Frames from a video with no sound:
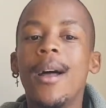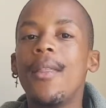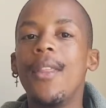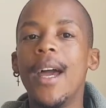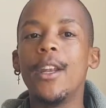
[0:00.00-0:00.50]

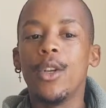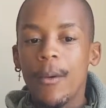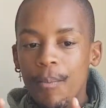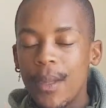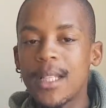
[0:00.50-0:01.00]
then
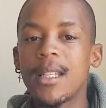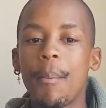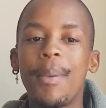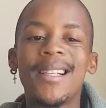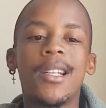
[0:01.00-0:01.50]
this is a
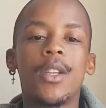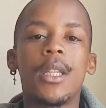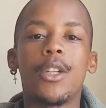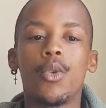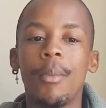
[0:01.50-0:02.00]
business
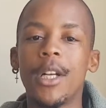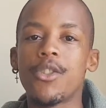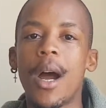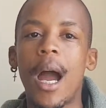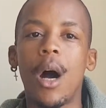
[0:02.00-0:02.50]
that you may
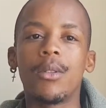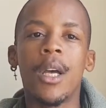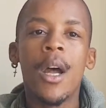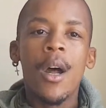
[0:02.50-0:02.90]
try out.